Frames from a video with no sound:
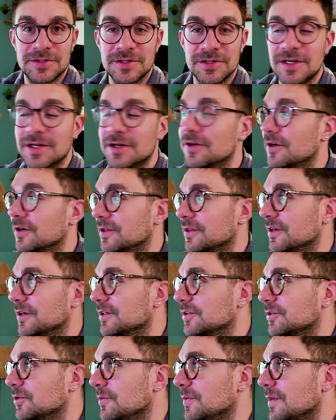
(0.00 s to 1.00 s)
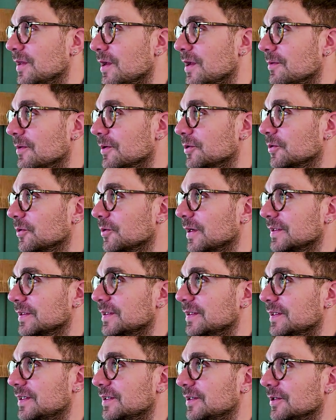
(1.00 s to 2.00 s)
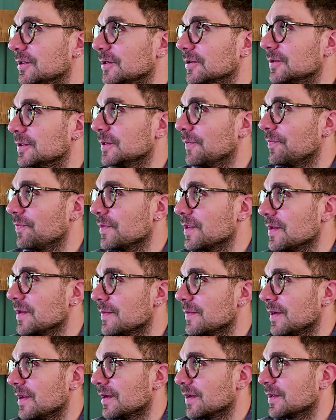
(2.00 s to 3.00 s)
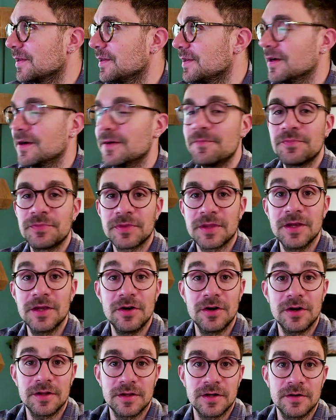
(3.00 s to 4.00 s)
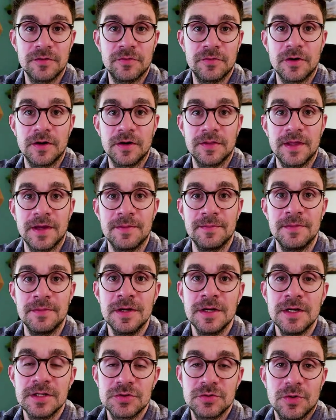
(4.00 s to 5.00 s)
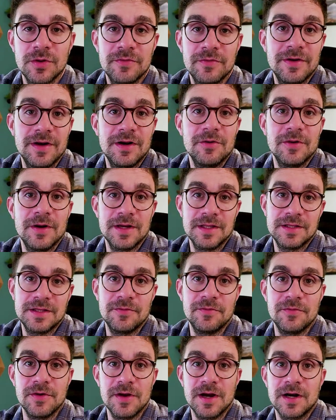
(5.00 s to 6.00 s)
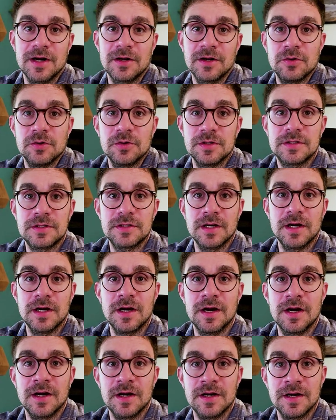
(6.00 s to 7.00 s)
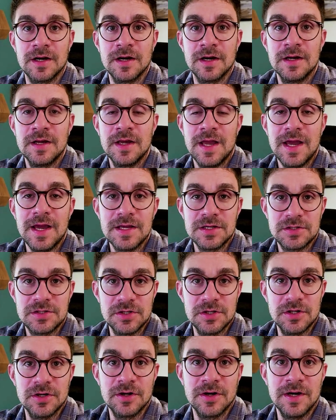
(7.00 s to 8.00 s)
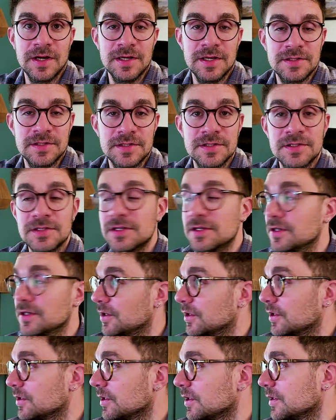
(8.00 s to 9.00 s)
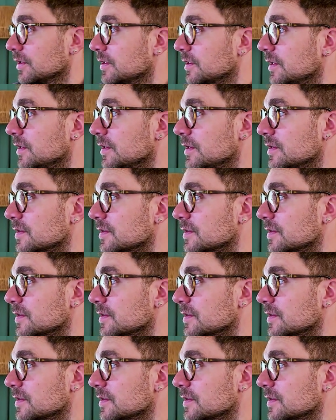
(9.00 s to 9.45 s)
in order to be able to add their own email here, in order for them to evaluate if we are a good SEO agency or not in this